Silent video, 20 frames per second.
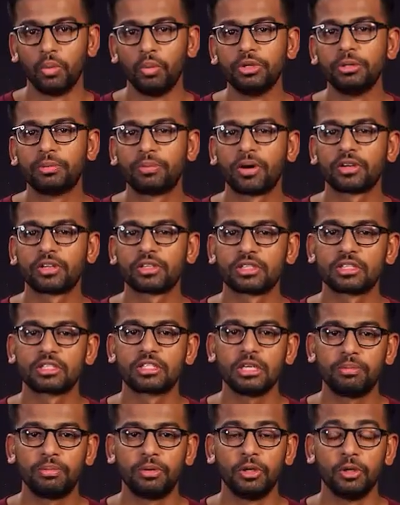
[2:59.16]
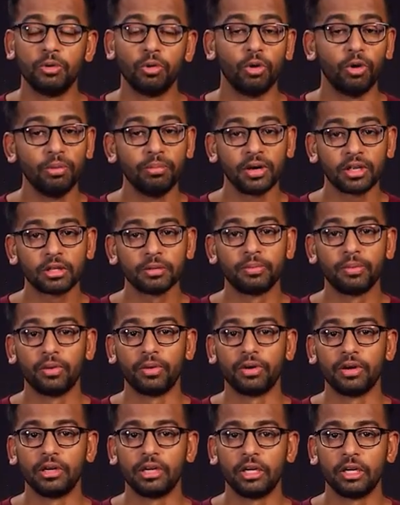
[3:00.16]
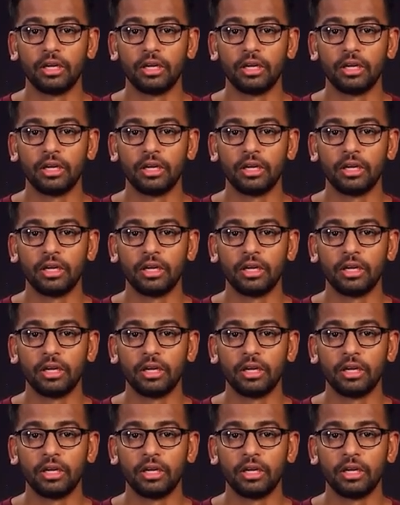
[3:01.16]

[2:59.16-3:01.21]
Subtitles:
When you purchase a CPU or motherboard,